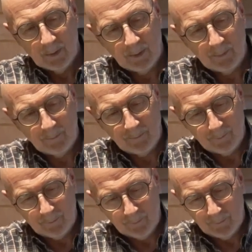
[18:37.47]
and
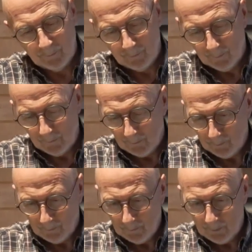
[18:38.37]

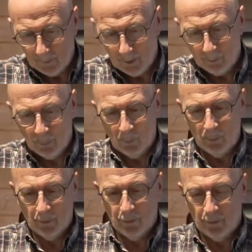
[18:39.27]
you can pull
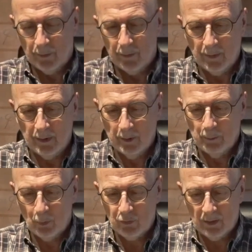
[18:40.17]
the
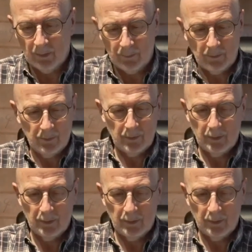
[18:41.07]
inner box out,